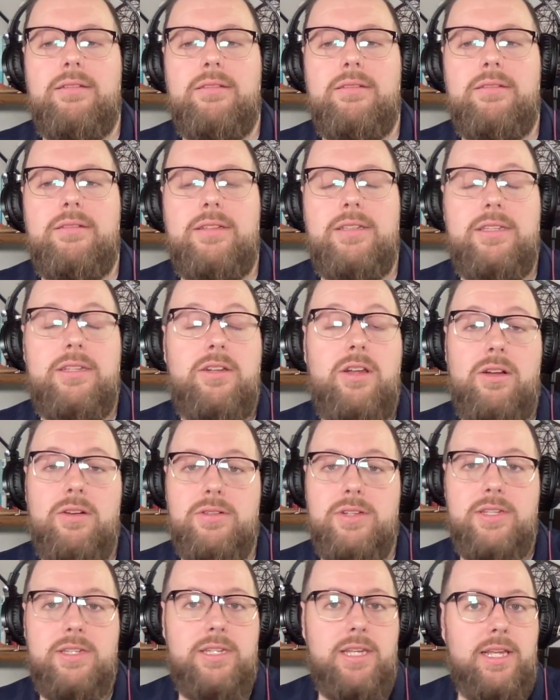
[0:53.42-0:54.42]
It's the
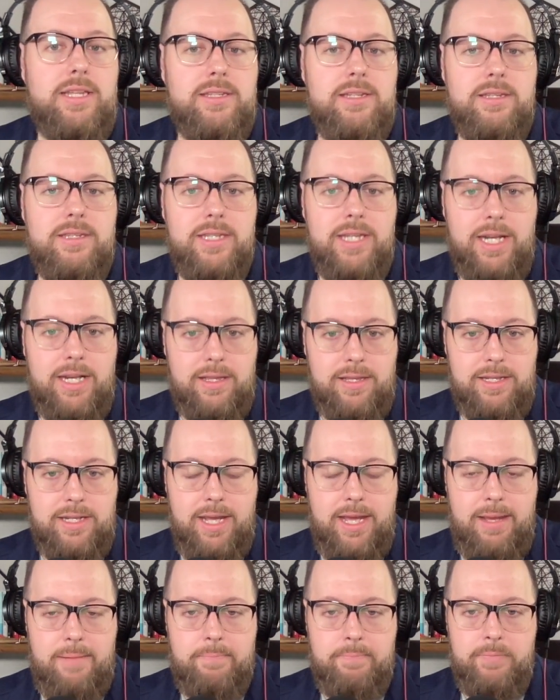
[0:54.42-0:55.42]
dollars and cents at the end of the
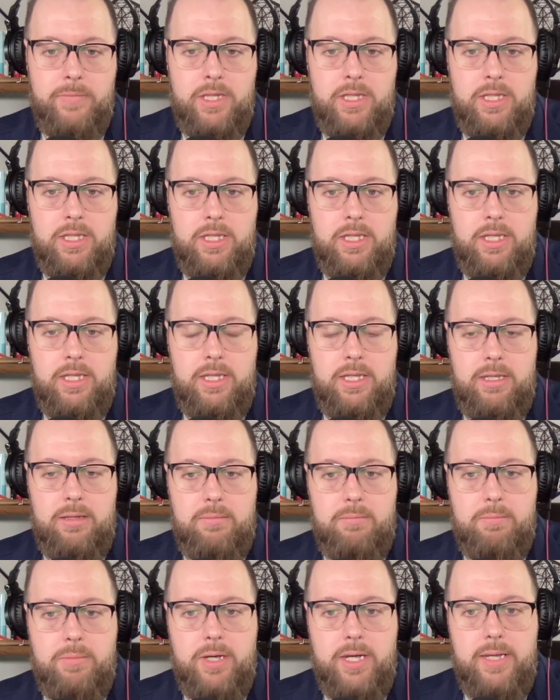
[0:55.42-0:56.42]
day.
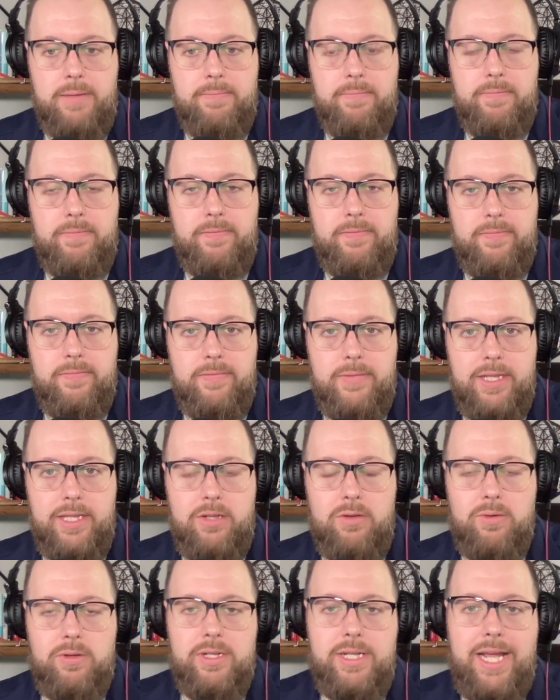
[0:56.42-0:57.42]
But in
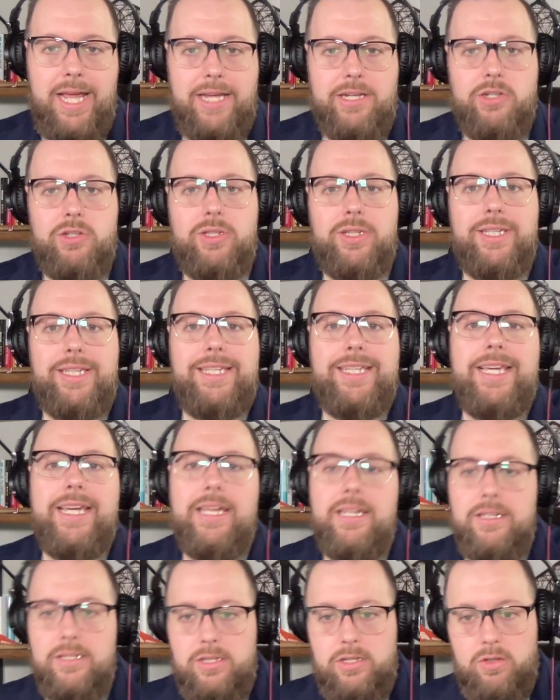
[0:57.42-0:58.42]
order to actually
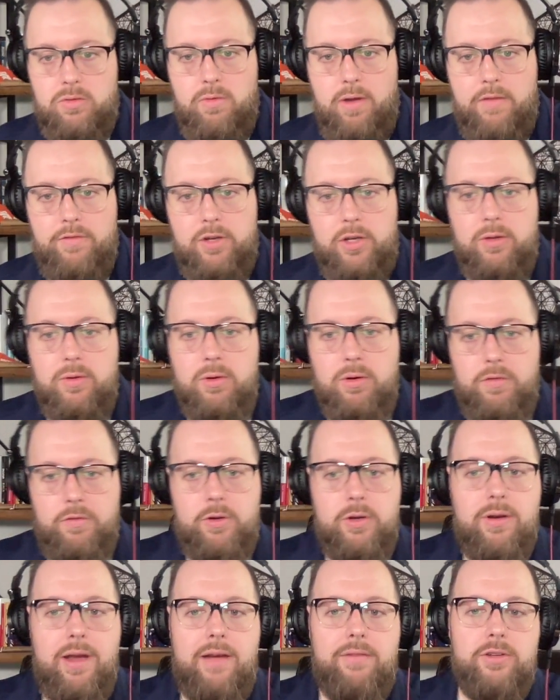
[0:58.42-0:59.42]
get to revenue, in order for
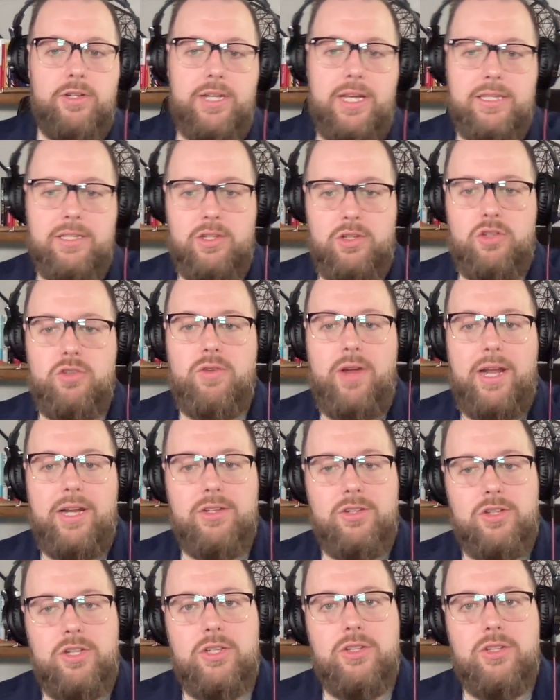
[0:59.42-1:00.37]
your advertising strategy